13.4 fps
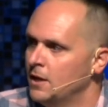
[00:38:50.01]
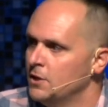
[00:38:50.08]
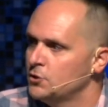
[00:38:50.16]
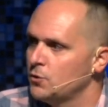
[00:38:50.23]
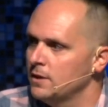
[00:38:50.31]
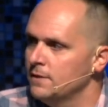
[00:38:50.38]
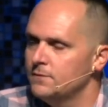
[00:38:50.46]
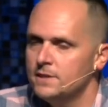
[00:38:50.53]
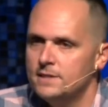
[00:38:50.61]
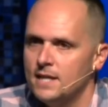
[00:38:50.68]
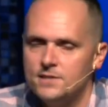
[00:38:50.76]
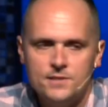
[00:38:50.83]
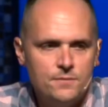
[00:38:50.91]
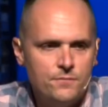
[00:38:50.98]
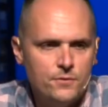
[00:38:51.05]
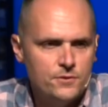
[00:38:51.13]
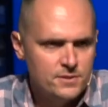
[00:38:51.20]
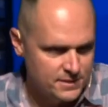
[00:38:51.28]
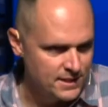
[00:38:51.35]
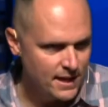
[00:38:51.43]
So I lived in Destin for
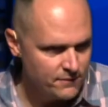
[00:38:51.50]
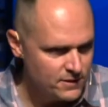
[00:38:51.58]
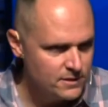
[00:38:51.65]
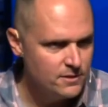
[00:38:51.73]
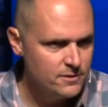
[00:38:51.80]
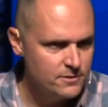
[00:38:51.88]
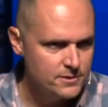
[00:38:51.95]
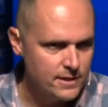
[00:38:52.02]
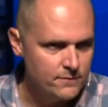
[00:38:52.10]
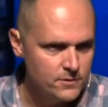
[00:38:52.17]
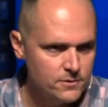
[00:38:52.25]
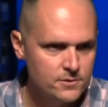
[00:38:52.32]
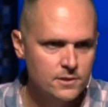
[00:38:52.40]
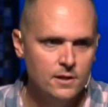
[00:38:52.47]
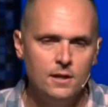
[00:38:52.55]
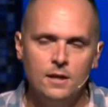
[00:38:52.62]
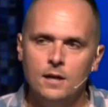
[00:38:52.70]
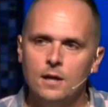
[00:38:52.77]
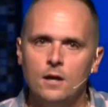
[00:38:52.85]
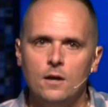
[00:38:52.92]
seven years, seven years.
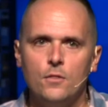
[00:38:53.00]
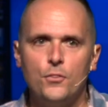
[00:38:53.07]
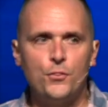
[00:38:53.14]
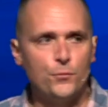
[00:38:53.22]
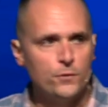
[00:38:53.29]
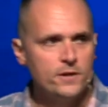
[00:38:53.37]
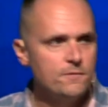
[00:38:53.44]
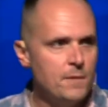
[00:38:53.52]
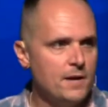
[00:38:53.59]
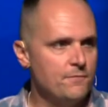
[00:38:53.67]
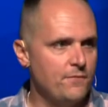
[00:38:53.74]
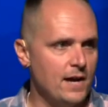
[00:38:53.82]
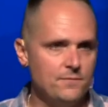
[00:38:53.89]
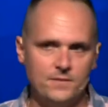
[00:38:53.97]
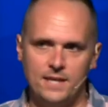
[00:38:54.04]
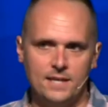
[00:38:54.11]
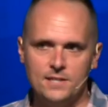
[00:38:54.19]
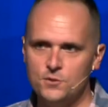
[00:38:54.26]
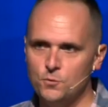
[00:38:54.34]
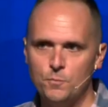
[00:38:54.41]
Three of my five
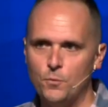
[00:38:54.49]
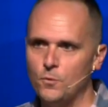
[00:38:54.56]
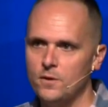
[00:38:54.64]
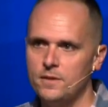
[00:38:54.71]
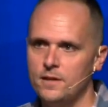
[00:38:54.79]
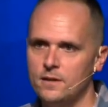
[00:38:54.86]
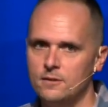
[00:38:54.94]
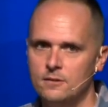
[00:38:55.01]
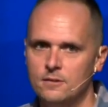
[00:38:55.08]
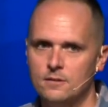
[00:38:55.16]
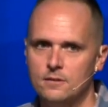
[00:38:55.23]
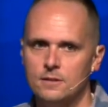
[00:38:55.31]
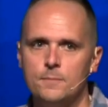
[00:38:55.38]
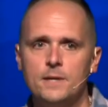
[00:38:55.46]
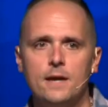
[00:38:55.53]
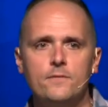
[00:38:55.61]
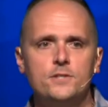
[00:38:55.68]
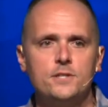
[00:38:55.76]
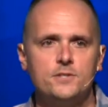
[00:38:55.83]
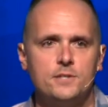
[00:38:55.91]
kids were born there. Let me have your
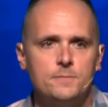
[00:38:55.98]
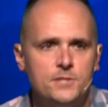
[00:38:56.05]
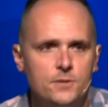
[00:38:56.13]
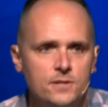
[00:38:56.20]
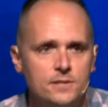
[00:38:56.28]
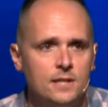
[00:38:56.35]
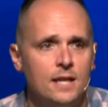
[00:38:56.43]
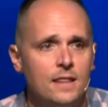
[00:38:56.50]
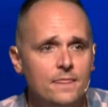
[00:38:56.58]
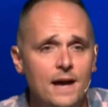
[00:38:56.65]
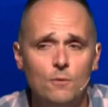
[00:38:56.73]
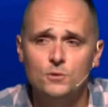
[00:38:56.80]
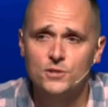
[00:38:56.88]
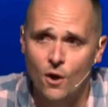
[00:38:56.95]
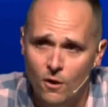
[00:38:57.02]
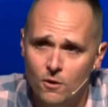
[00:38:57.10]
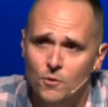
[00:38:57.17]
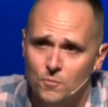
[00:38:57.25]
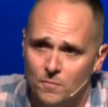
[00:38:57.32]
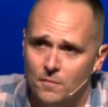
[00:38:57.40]
attention. Let me see yours. That was
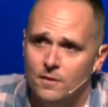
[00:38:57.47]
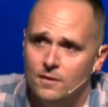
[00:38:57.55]
home.